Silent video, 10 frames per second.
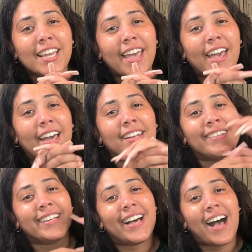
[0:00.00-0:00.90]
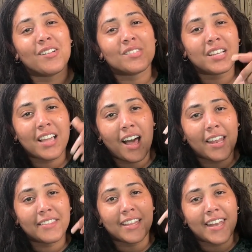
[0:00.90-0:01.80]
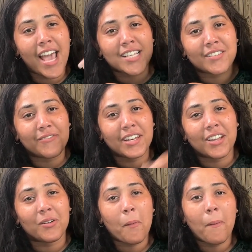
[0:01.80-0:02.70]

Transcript: and I'll see y'all in the next video.